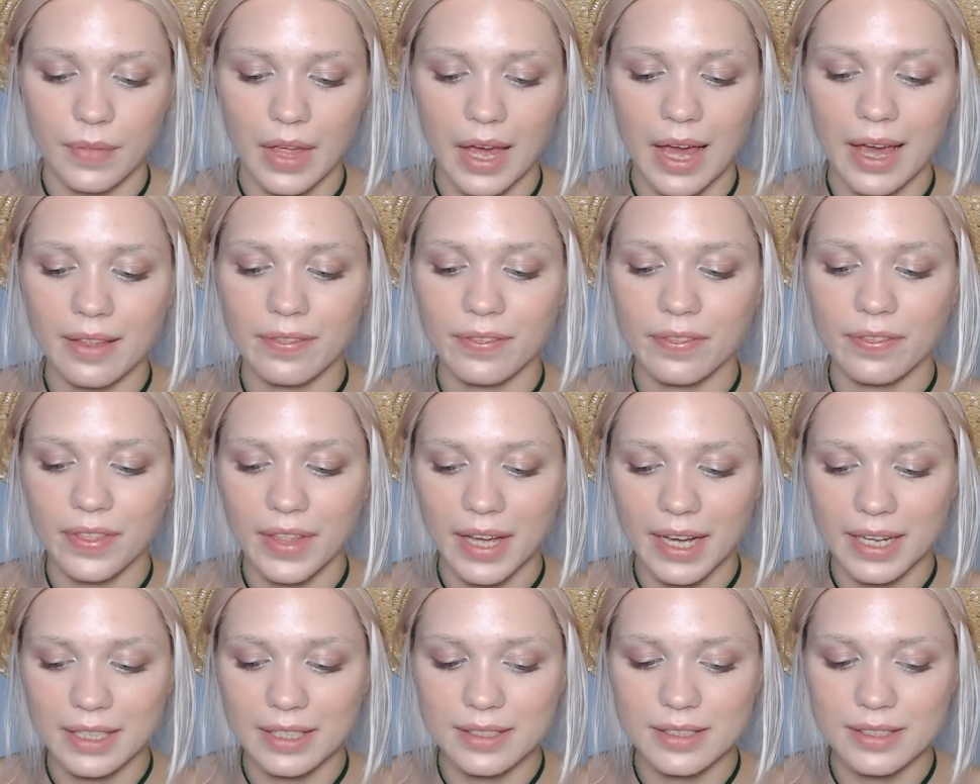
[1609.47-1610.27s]
And
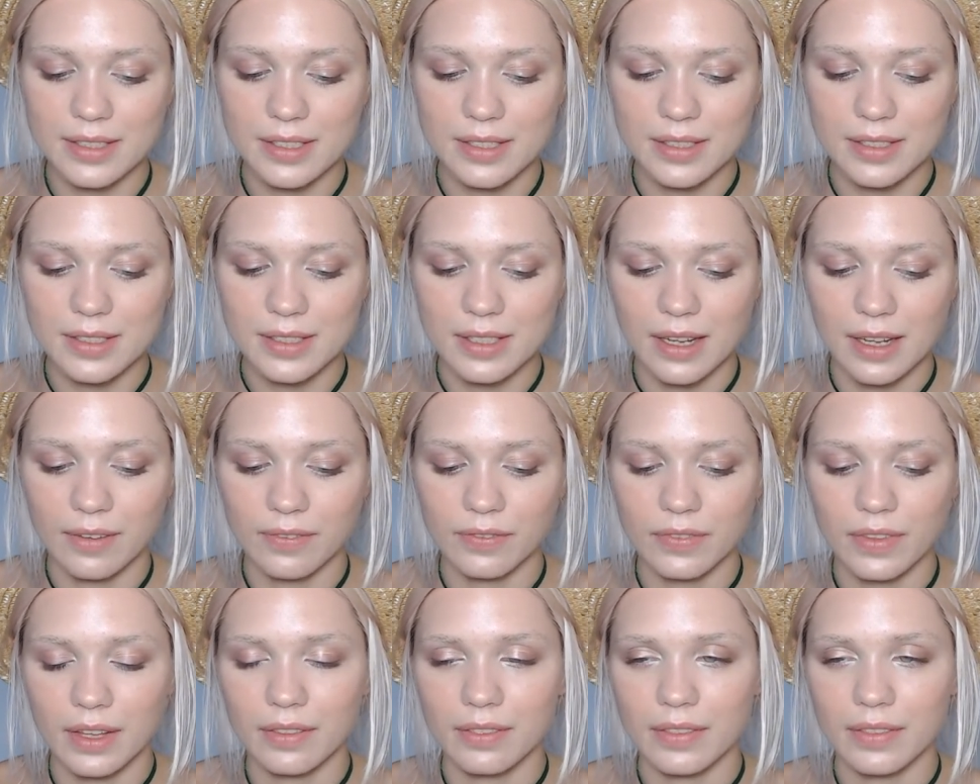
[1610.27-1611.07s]
that is
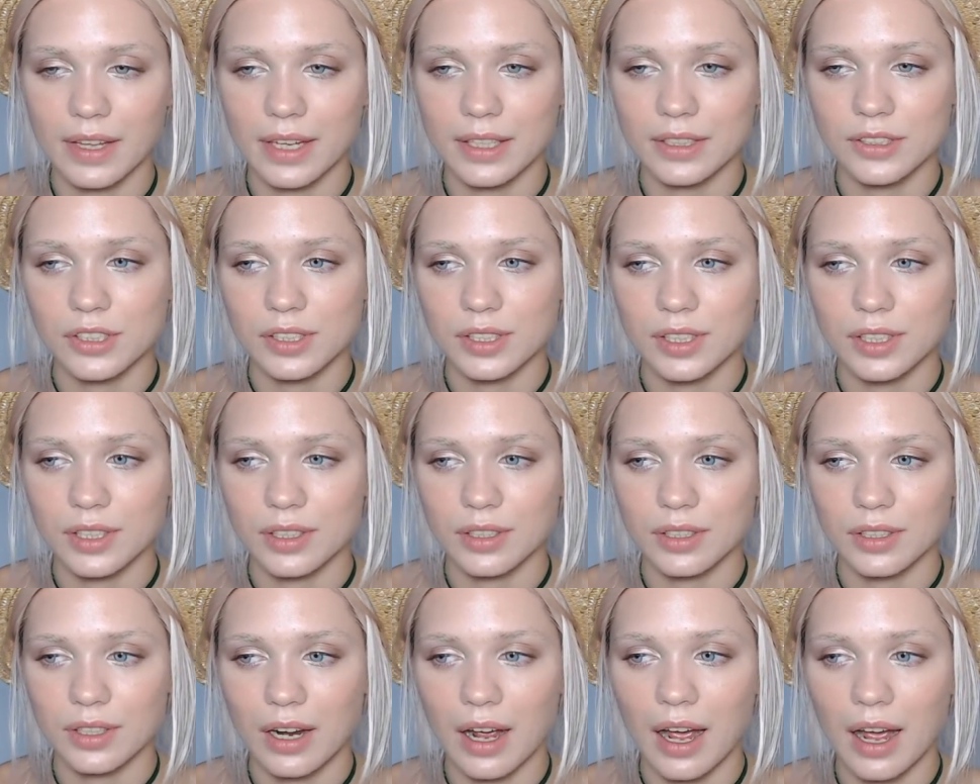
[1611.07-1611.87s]
something that
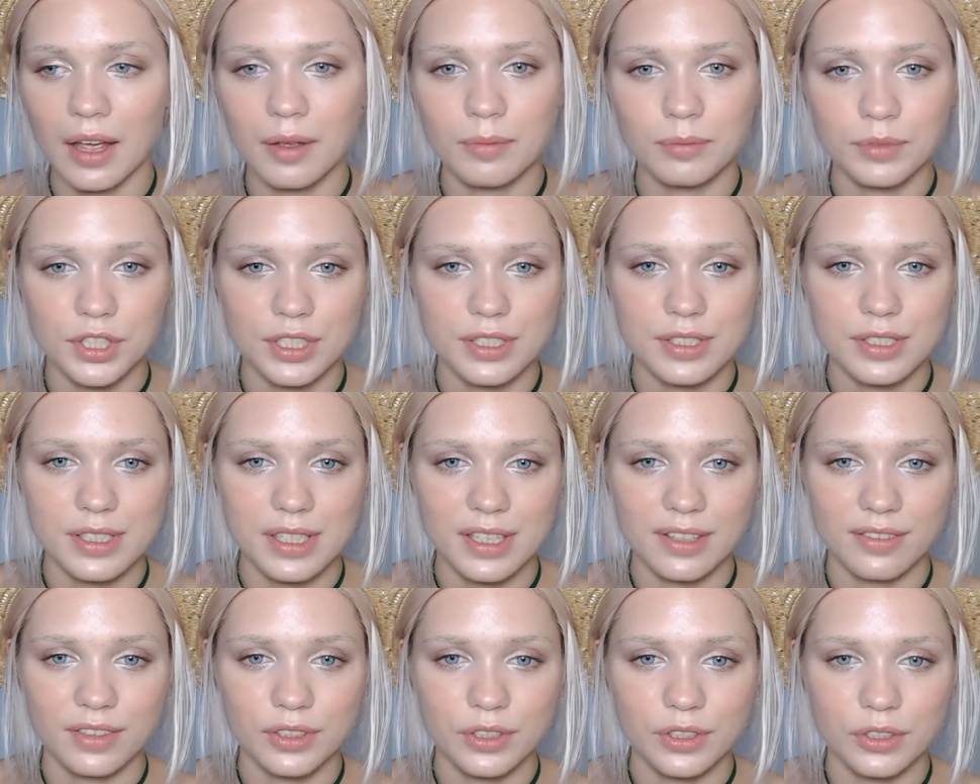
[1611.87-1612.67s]
I'm just
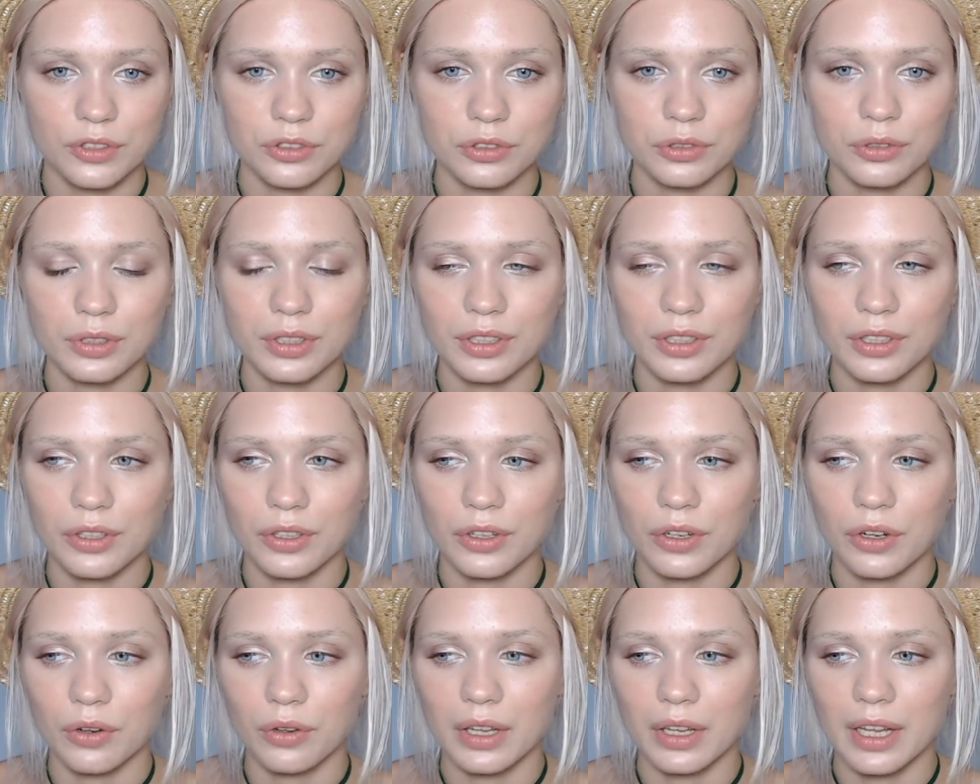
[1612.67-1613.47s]
even doing, you
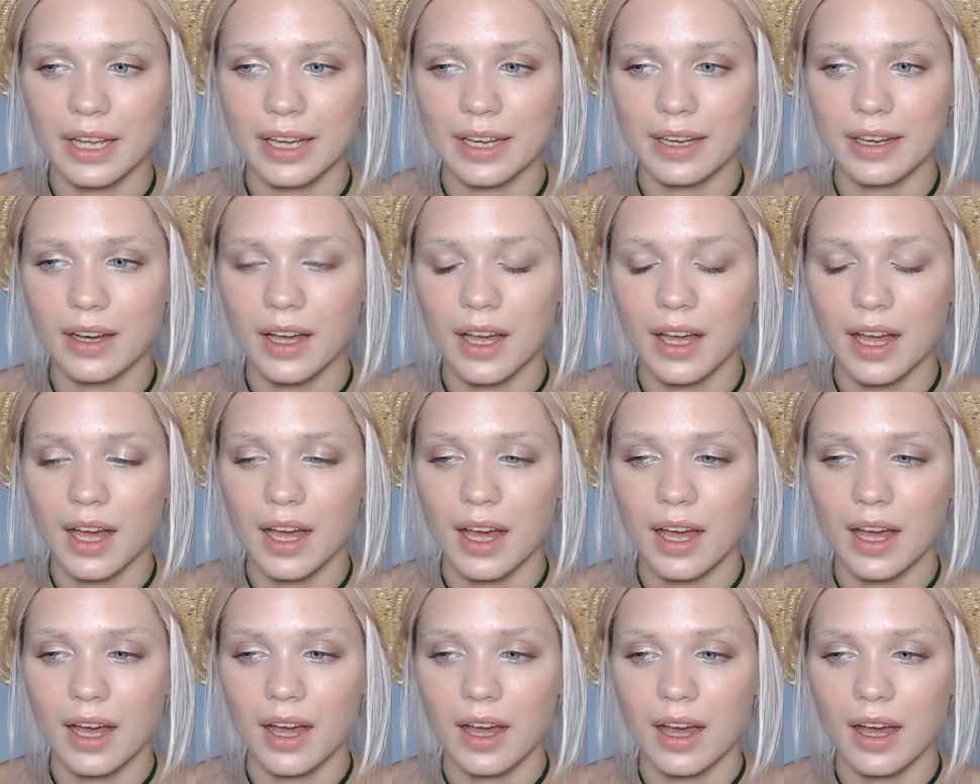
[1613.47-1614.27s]
know, like
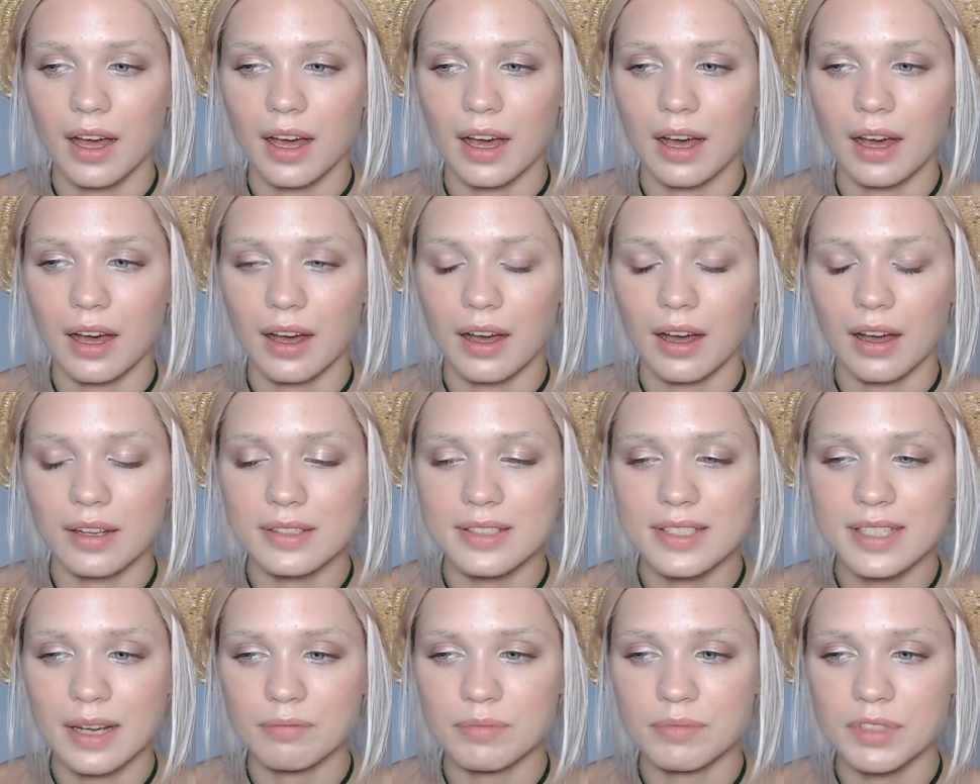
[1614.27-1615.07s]
uh,
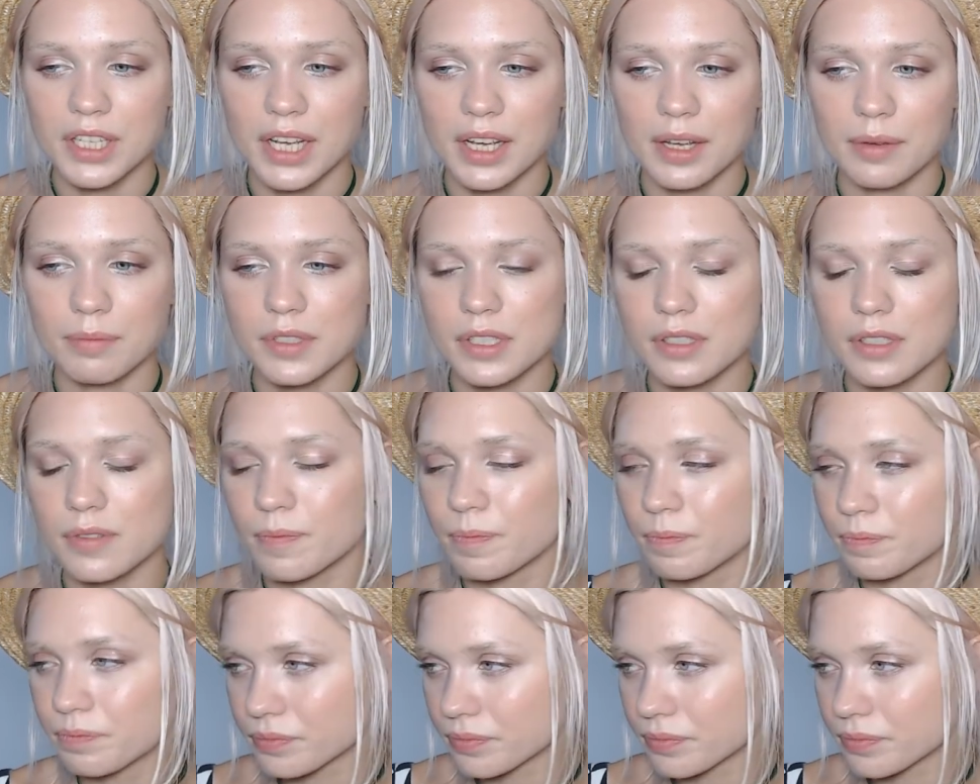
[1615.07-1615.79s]
sometimes